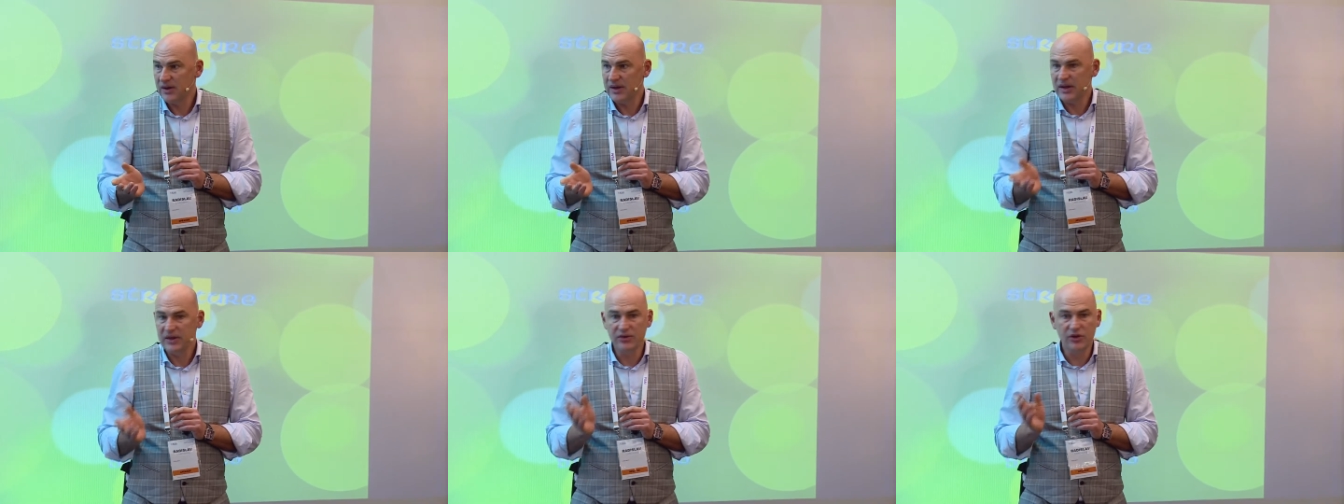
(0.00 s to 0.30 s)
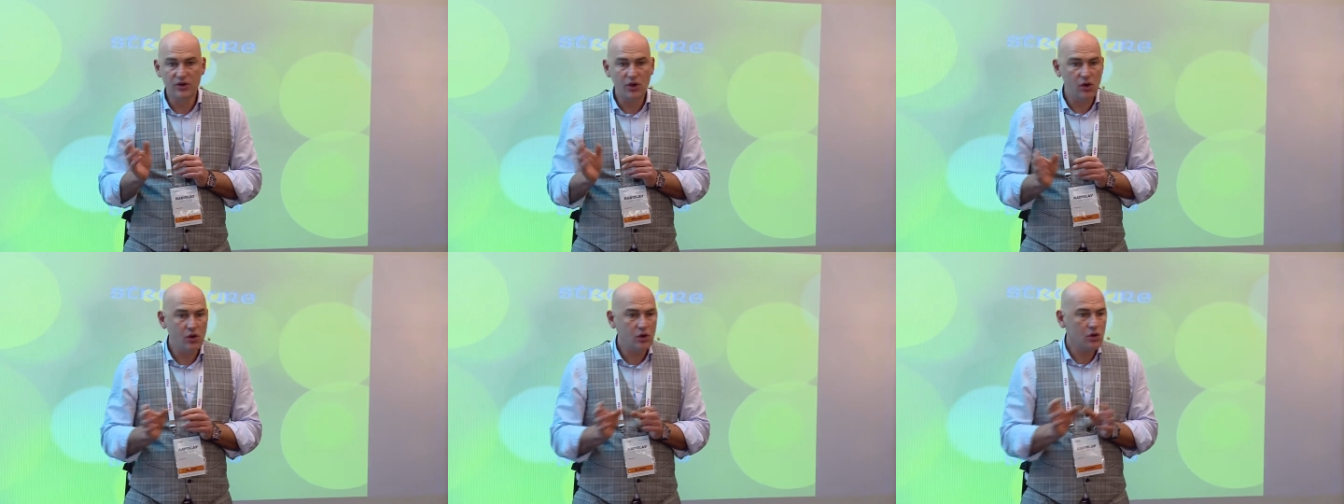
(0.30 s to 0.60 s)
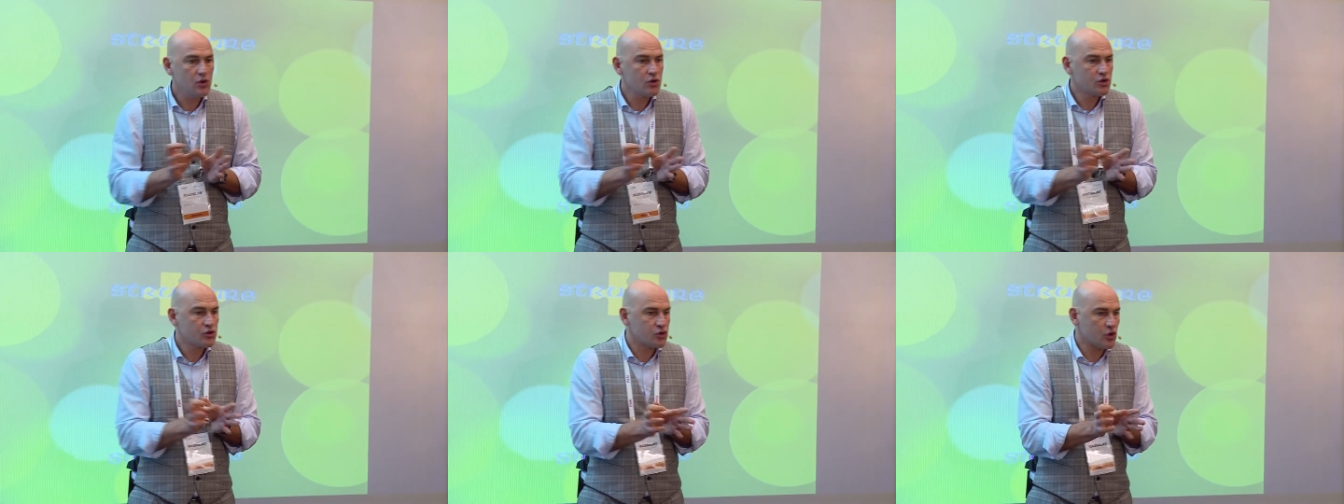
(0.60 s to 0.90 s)
in
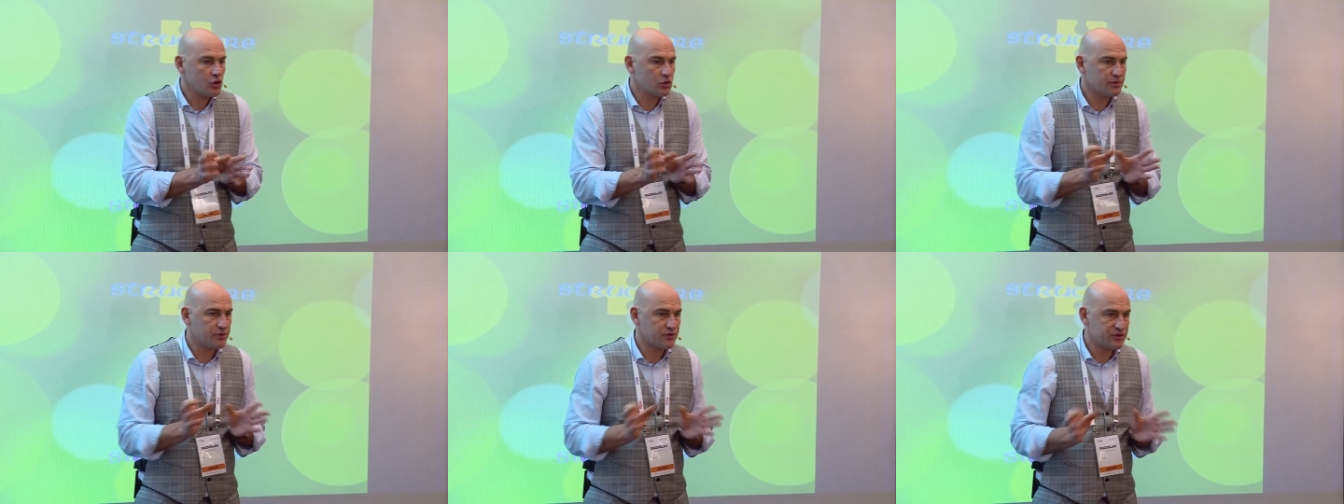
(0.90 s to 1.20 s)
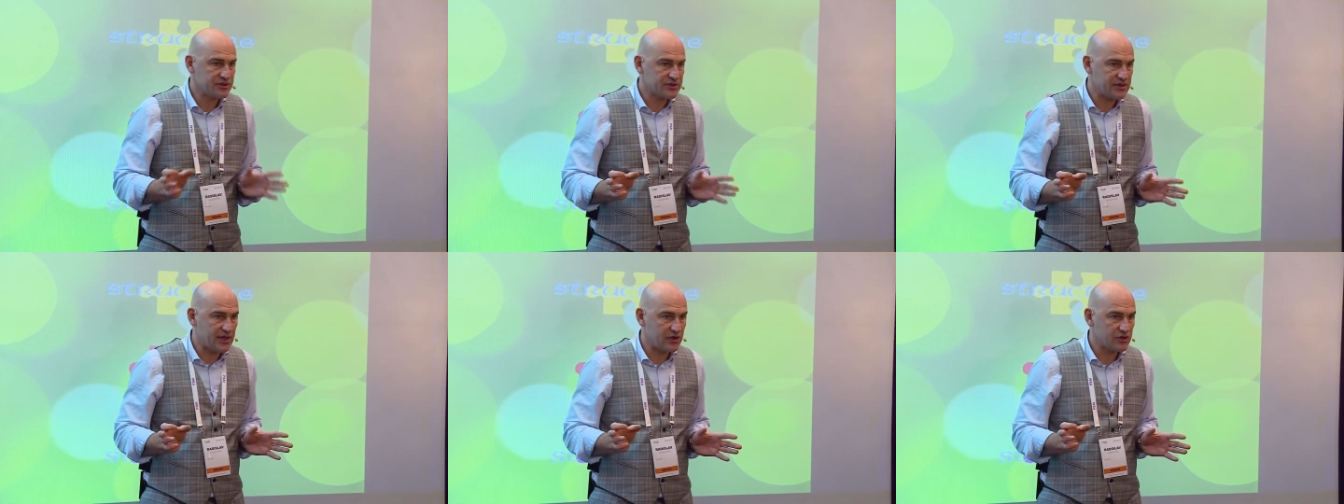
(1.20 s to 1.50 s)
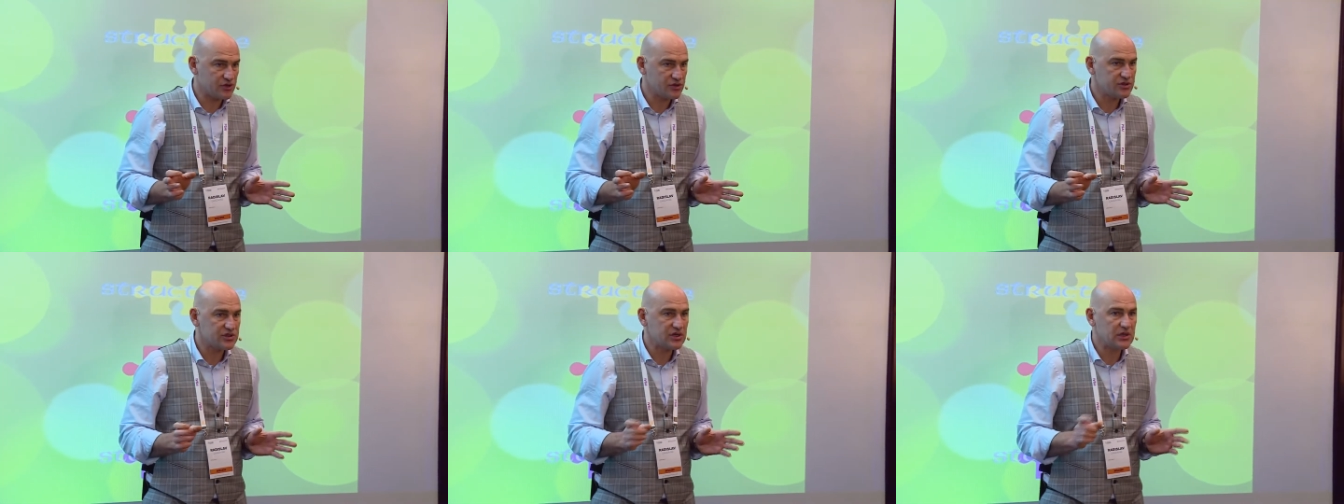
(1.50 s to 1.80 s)
your short
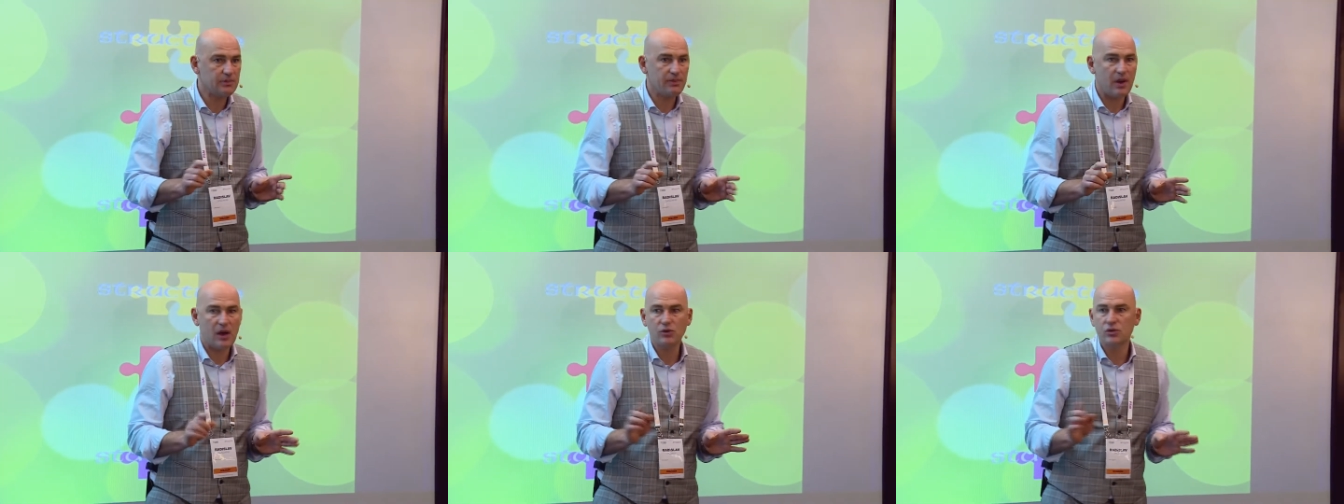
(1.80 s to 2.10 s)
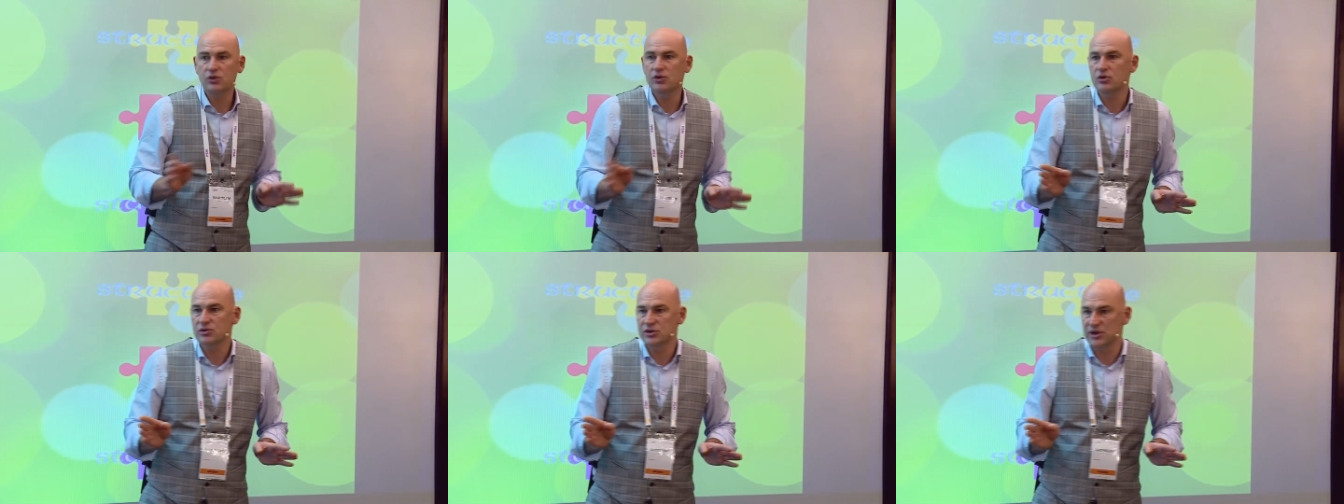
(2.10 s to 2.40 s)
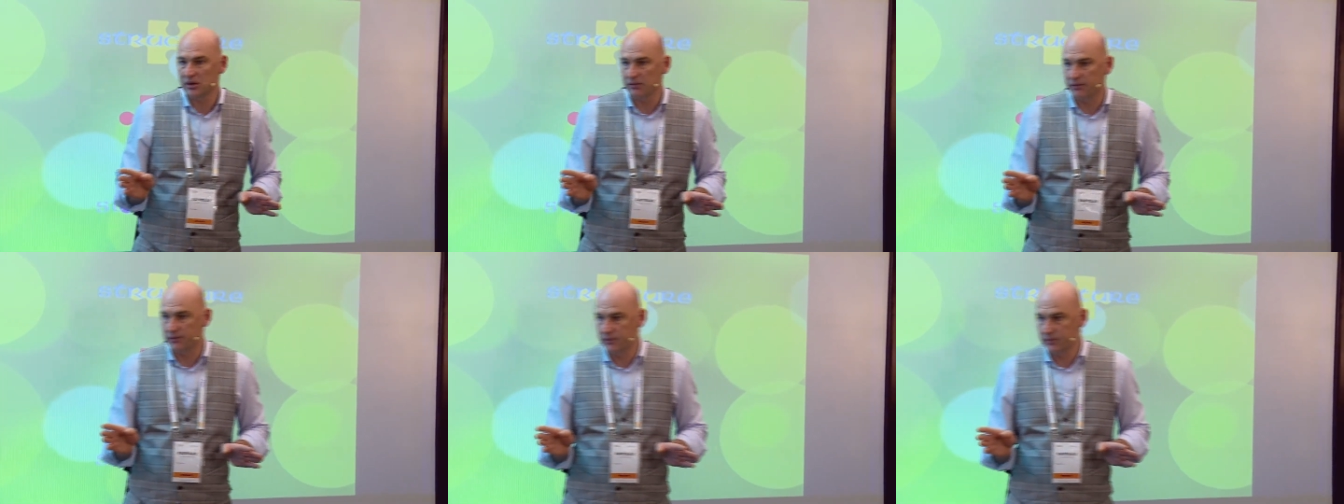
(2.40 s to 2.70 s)
presentations about
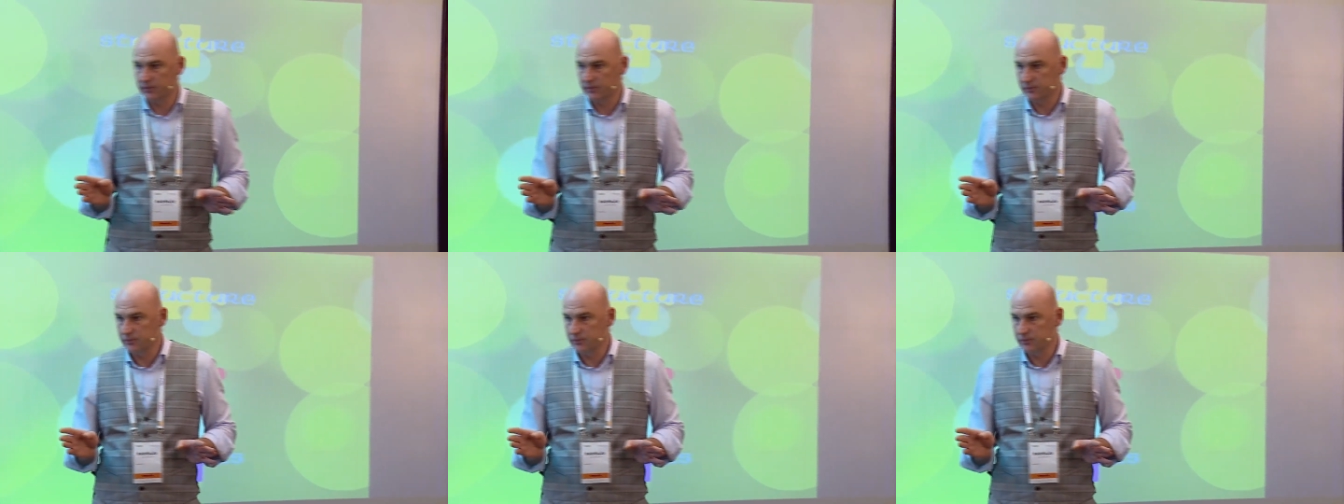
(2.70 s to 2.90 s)
yourself.